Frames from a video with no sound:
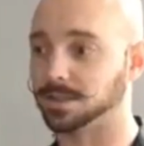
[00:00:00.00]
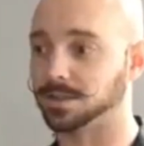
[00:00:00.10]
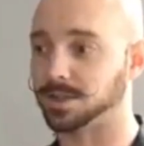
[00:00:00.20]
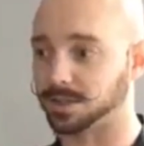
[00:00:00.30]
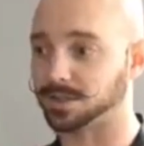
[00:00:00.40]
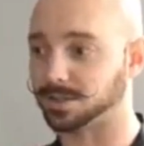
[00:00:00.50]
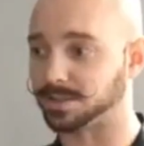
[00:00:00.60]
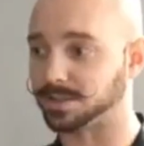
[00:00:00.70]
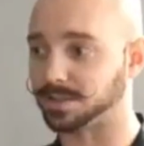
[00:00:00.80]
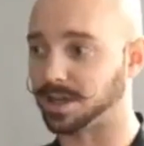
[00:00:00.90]

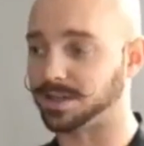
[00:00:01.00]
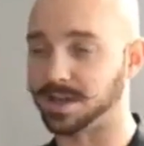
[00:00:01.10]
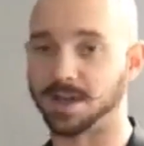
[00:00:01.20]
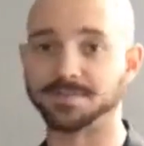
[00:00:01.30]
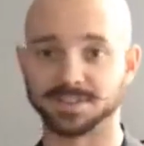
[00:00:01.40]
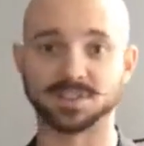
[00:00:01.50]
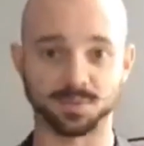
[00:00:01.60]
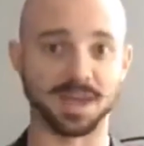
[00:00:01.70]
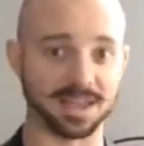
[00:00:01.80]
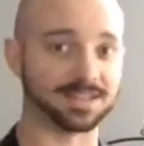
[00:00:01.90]
there's enough
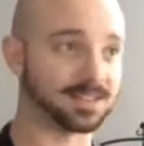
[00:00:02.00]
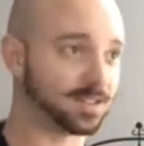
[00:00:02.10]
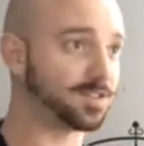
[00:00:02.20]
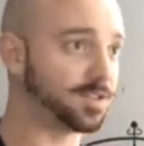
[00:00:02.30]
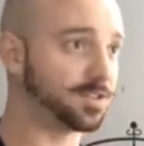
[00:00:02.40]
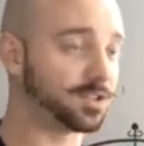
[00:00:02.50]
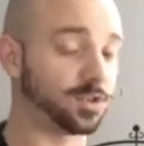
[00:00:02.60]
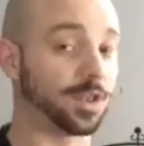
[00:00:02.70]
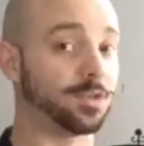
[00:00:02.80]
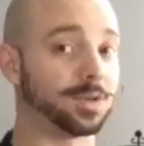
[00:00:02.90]
space so
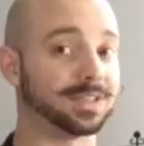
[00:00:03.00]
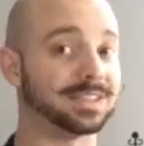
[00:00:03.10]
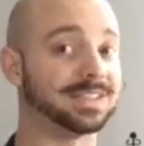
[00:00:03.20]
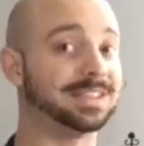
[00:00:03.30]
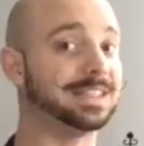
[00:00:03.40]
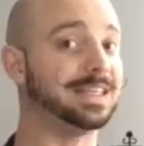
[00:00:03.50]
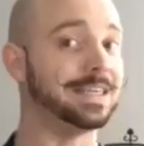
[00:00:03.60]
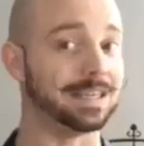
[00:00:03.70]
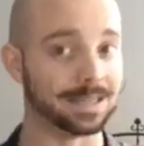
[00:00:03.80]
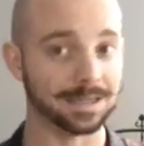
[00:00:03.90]
that you can
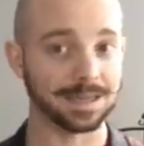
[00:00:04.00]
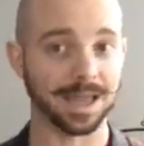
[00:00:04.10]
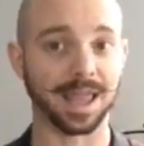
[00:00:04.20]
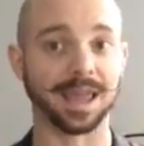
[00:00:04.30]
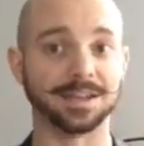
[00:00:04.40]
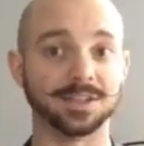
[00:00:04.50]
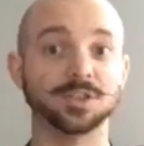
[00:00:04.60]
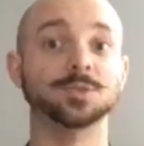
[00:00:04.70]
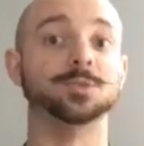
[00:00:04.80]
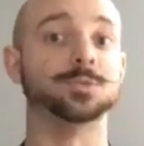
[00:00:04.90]
see and
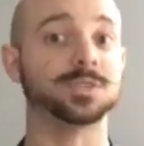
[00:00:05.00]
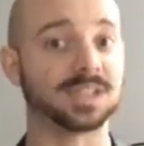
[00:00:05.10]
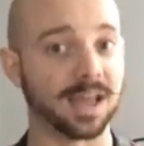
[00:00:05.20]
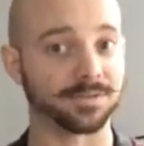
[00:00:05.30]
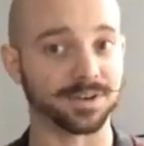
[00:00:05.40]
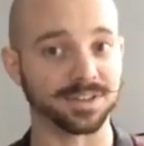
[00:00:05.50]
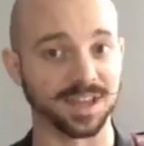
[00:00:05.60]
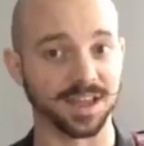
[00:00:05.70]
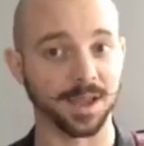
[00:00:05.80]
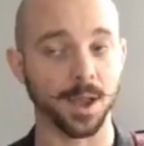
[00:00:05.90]
use
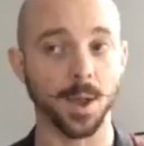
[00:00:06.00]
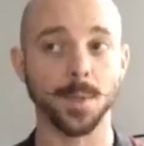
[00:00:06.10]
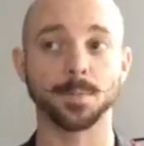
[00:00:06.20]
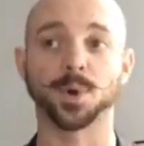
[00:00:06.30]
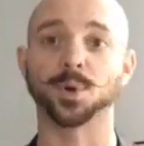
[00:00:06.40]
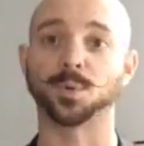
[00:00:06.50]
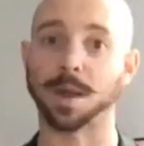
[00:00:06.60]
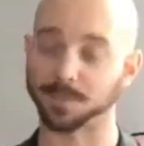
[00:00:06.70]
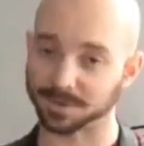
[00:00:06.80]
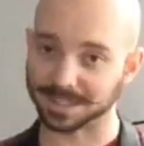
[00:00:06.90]
everything
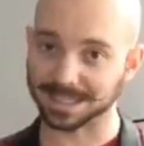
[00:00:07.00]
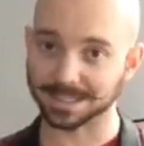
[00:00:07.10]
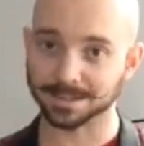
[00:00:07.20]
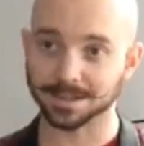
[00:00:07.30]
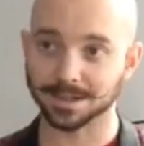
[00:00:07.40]
properly.